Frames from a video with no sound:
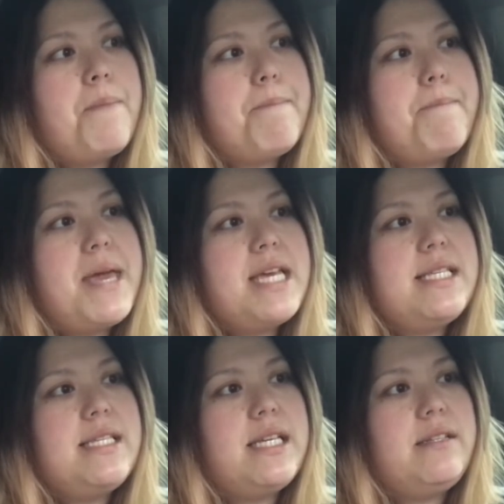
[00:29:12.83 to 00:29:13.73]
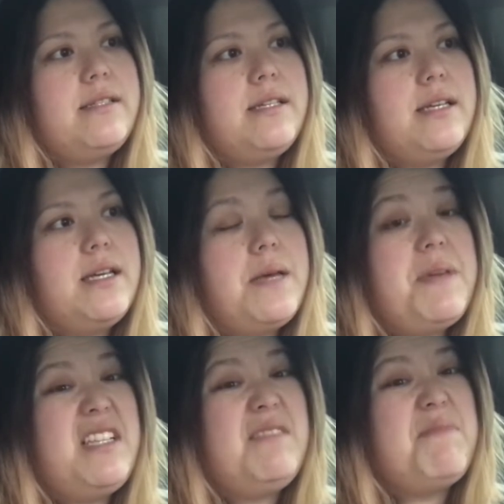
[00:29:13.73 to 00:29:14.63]
It
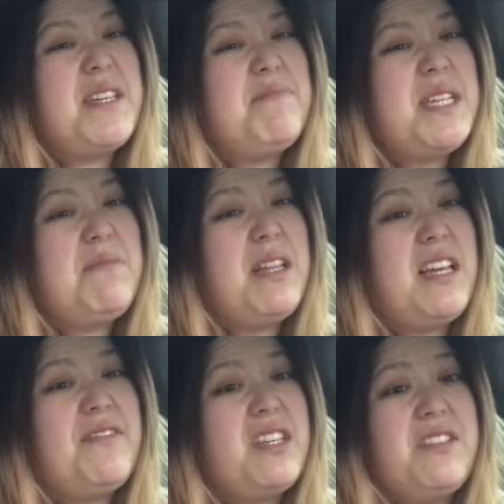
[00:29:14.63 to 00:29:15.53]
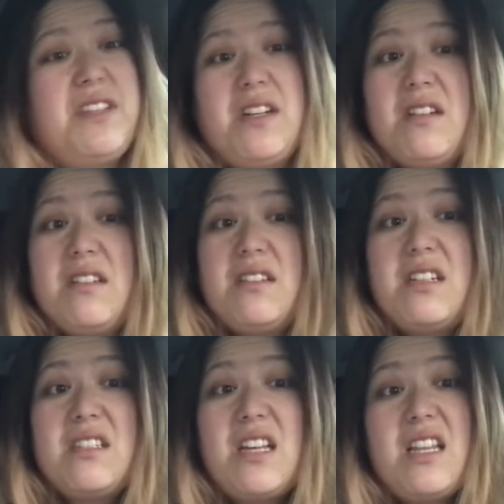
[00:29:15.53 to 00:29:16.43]
makes my life easier
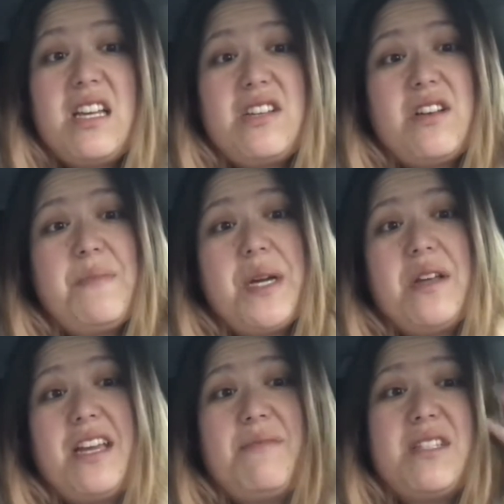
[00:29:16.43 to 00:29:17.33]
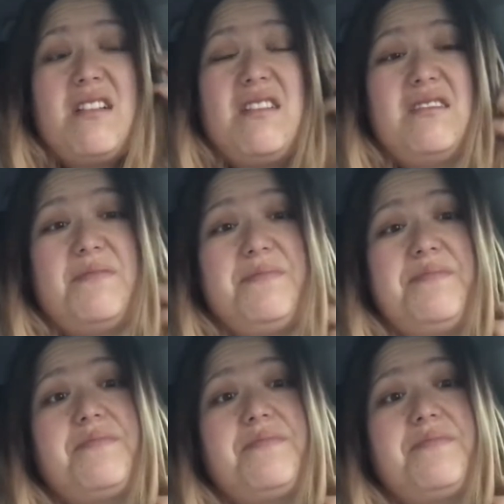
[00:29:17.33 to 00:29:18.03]
because I like shopping on Amazon.